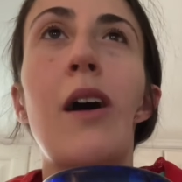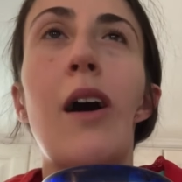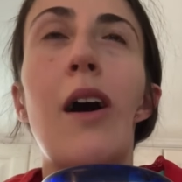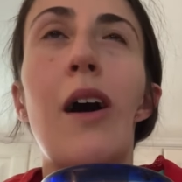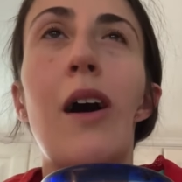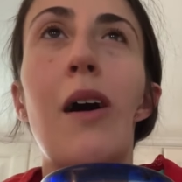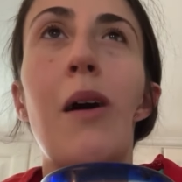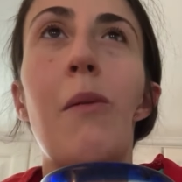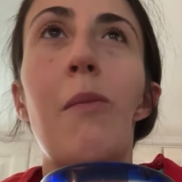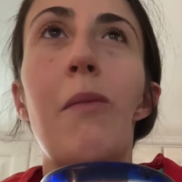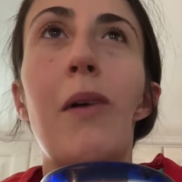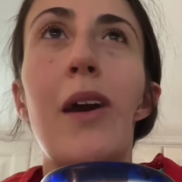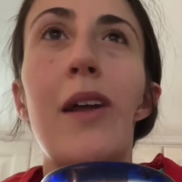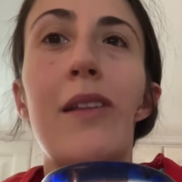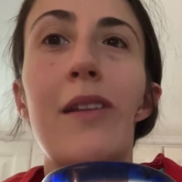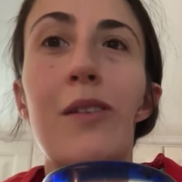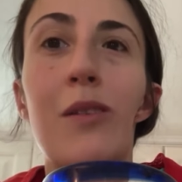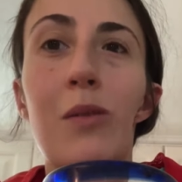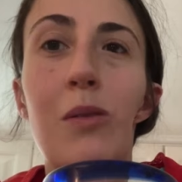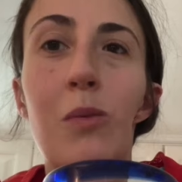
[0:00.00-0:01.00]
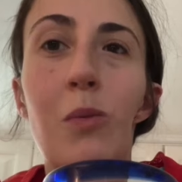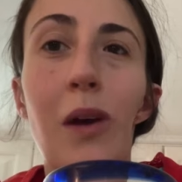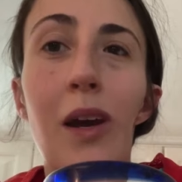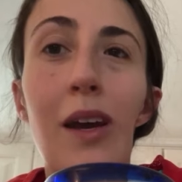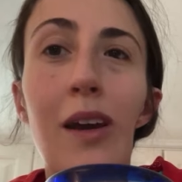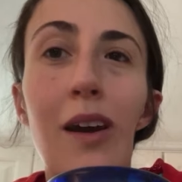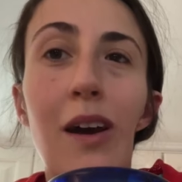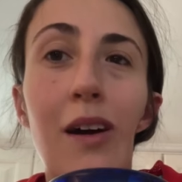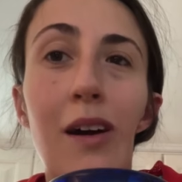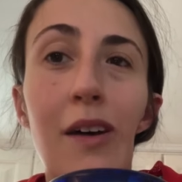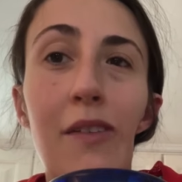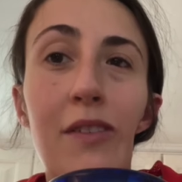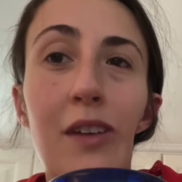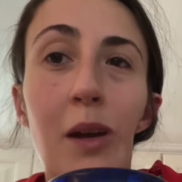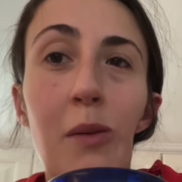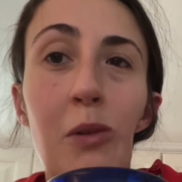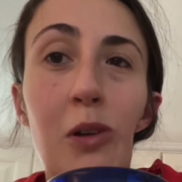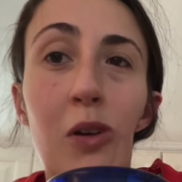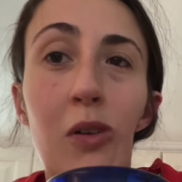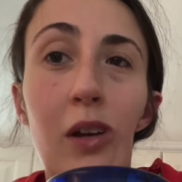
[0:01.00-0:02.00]
And this way I'll have
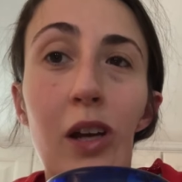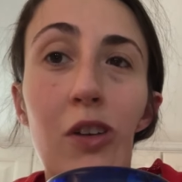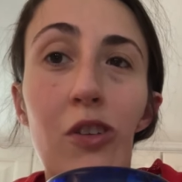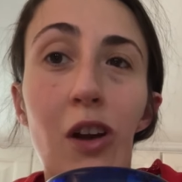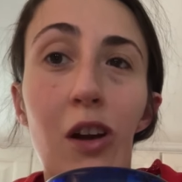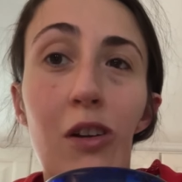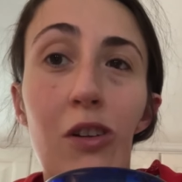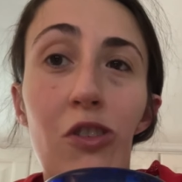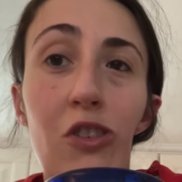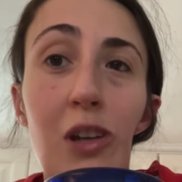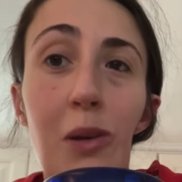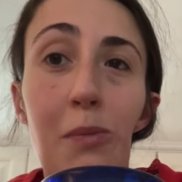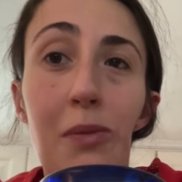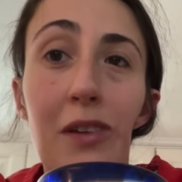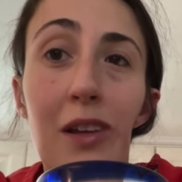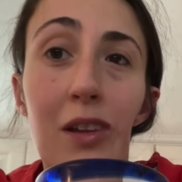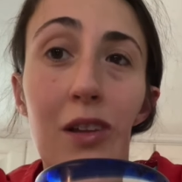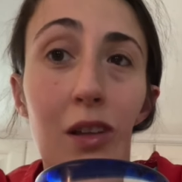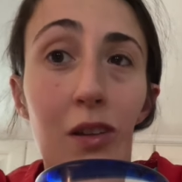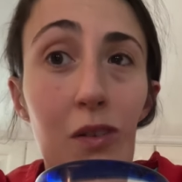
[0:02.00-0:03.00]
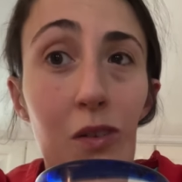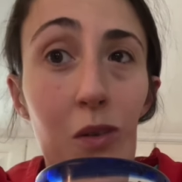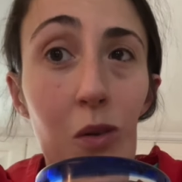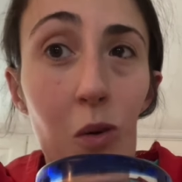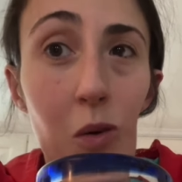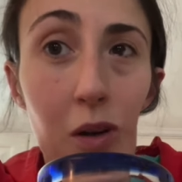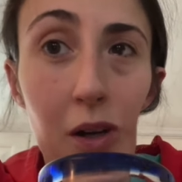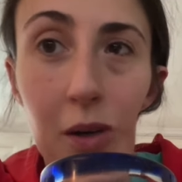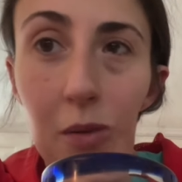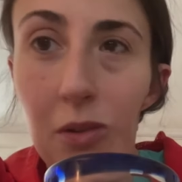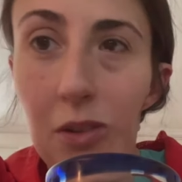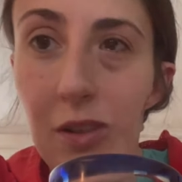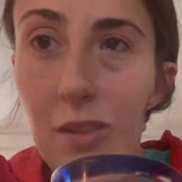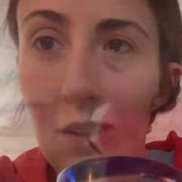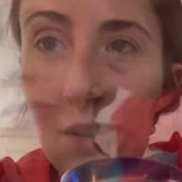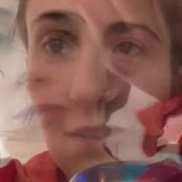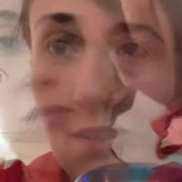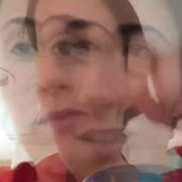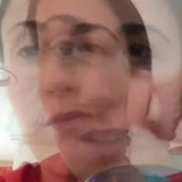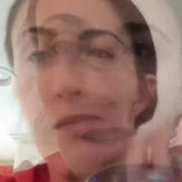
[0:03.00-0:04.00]
time to go get chocolate chips at the store, which is
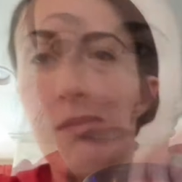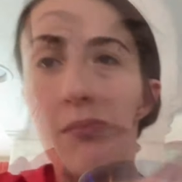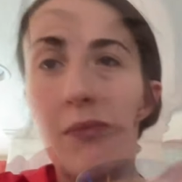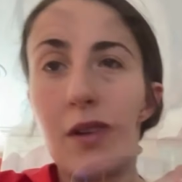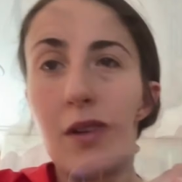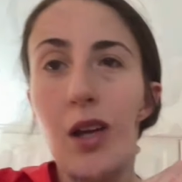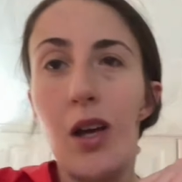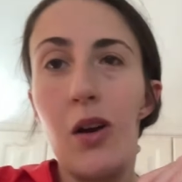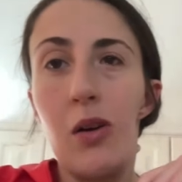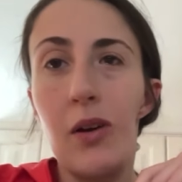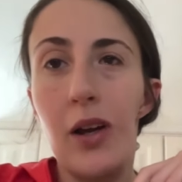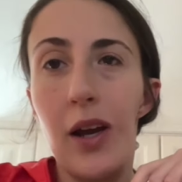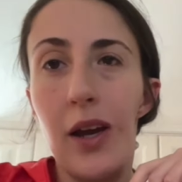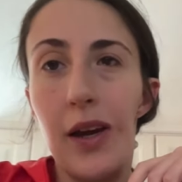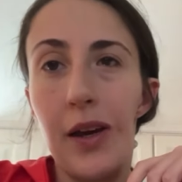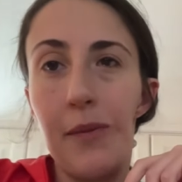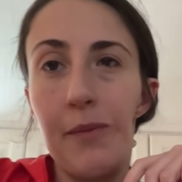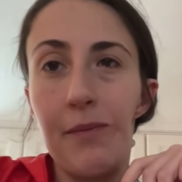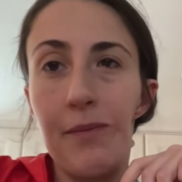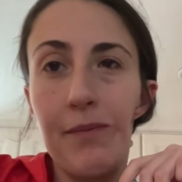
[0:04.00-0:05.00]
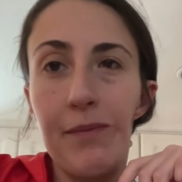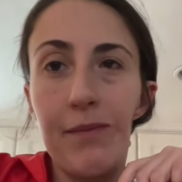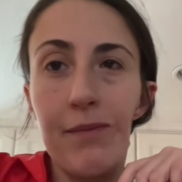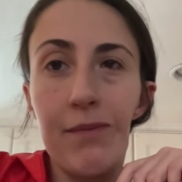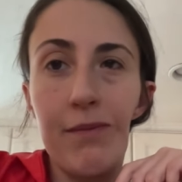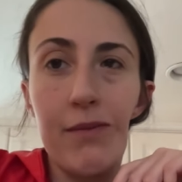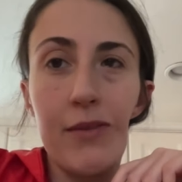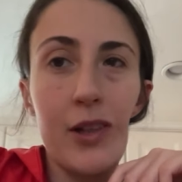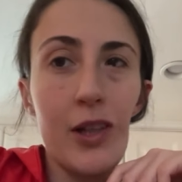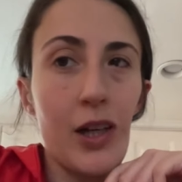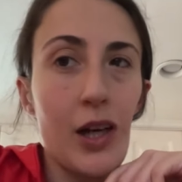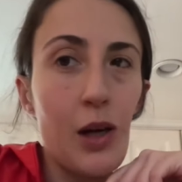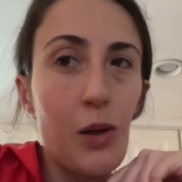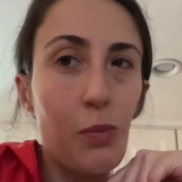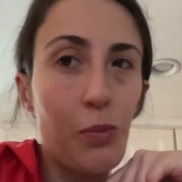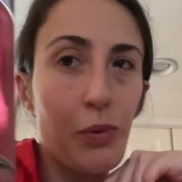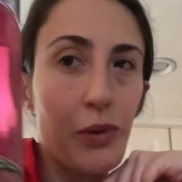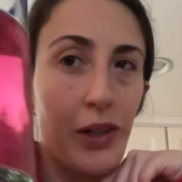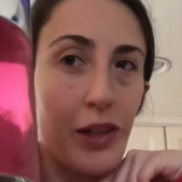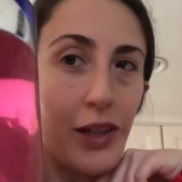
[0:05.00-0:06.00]
exciting. Okay, look how
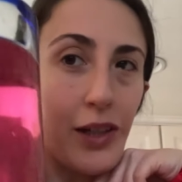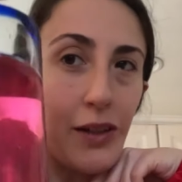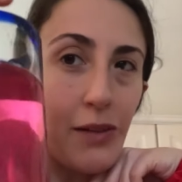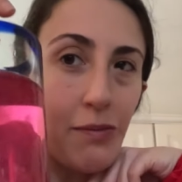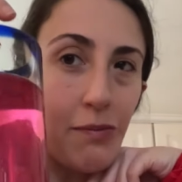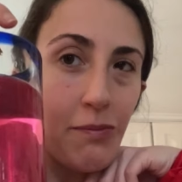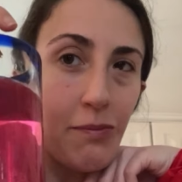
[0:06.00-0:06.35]
pretty.